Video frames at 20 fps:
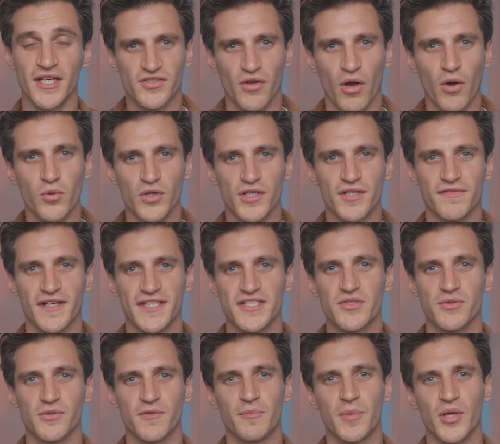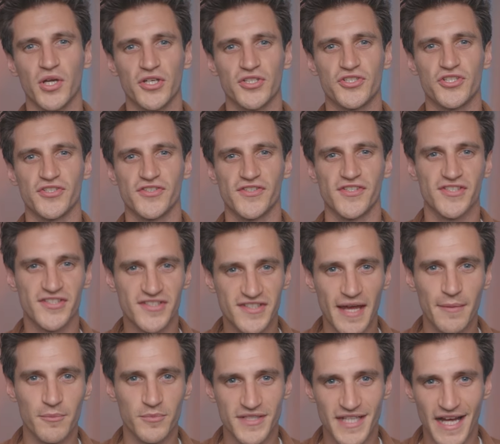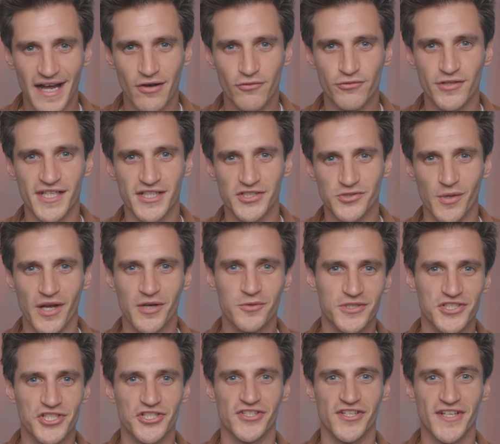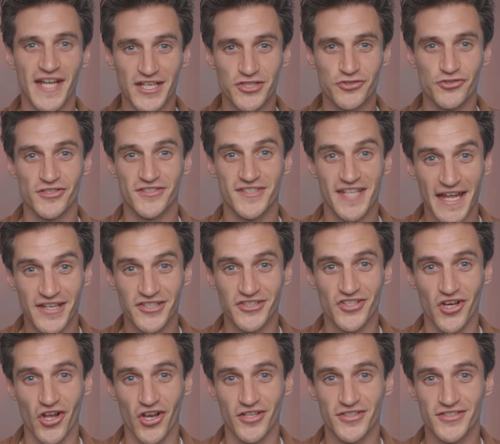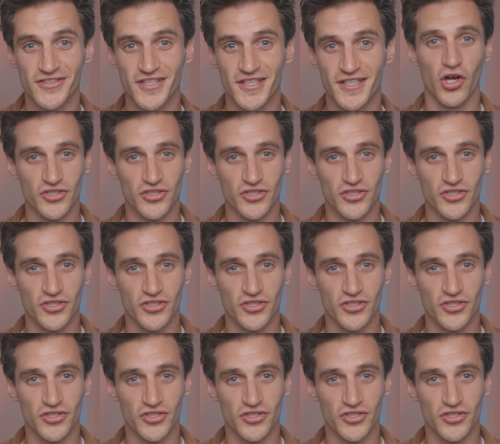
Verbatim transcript: So I would have had to have purchased the step down ring as well, which is an extra $10,